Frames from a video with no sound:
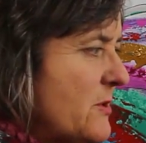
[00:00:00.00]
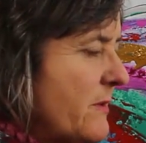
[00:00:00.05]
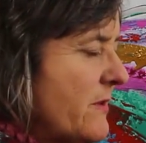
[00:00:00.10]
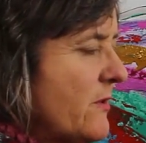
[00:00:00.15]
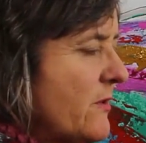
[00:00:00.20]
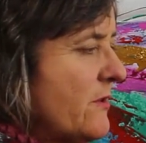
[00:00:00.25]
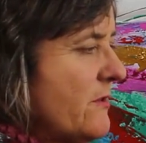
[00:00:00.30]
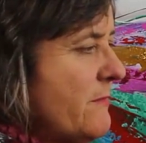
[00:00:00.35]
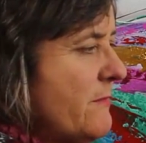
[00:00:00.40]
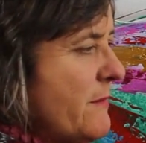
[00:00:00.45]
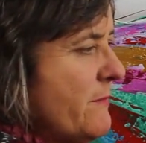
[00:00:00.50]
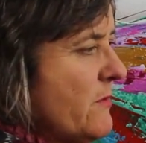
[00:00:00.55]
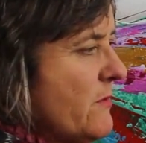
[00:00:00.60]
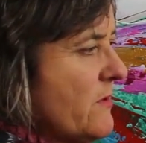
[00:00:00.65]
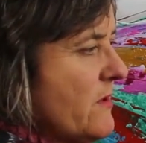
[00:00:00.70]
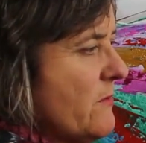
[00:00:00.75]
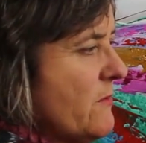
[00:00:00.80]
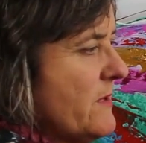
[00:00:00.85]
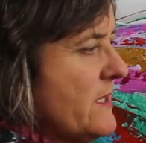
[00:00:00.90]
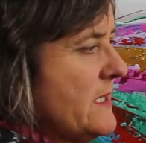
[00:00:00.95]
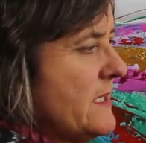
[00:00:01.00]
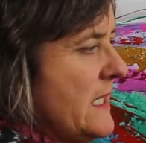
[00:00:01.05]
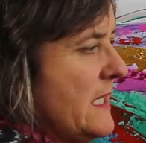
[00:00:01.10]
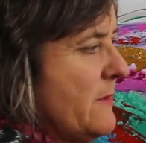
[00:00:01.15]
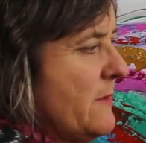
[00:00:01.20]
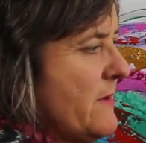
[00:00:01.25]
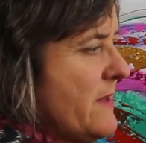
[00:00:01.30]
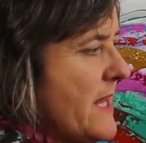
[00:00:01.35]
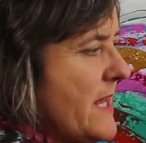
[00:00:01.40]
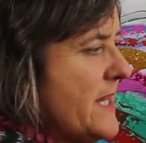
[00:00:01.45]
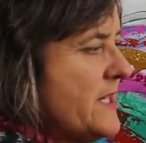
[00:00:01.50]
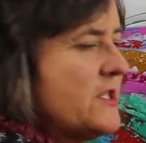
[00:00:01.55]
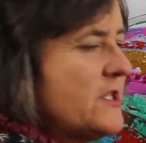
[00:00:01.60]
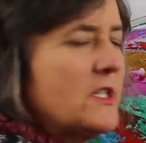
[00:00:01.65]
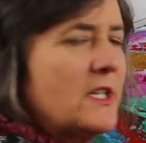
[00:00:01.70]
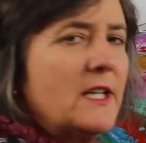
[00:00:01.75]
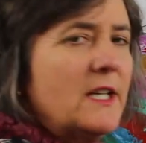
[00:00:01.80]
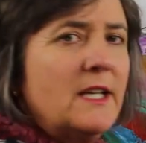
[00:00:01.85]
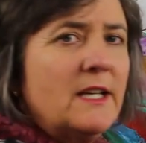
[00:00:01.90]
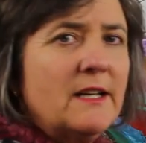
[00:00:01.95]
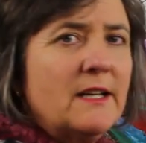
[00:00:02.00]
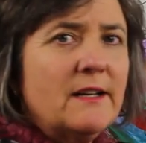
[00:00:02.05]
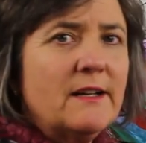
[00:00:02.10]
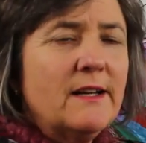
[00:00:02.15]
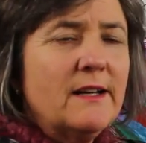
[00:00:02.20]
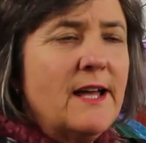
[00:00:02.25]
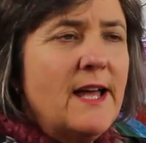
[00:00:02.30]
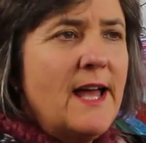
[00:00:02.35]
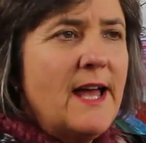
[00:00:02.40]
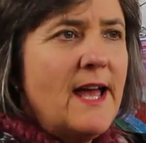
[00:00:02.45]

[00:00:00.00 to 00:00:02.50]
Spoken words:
We've got to remember that we're dealing with energy here,